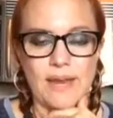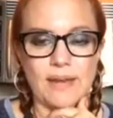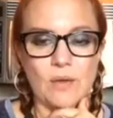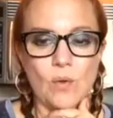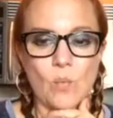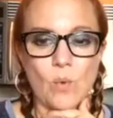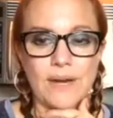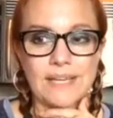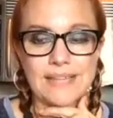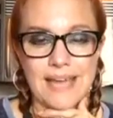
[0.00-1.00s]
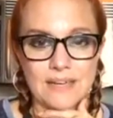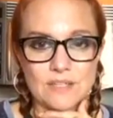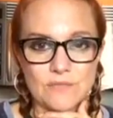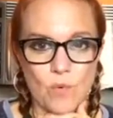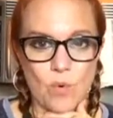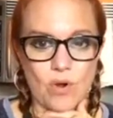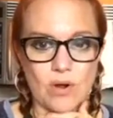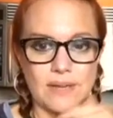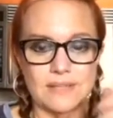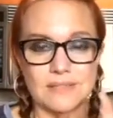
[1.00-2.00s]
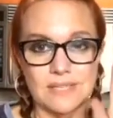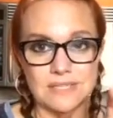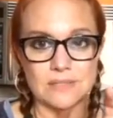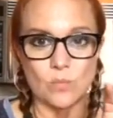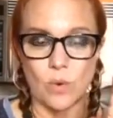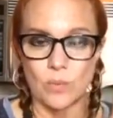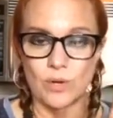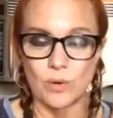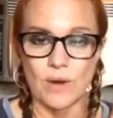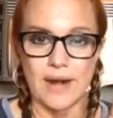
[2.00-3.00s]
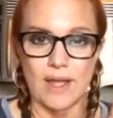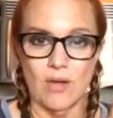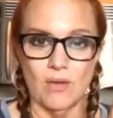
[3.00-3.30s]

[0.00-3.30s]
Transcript: And what that is for is this, where we're doing right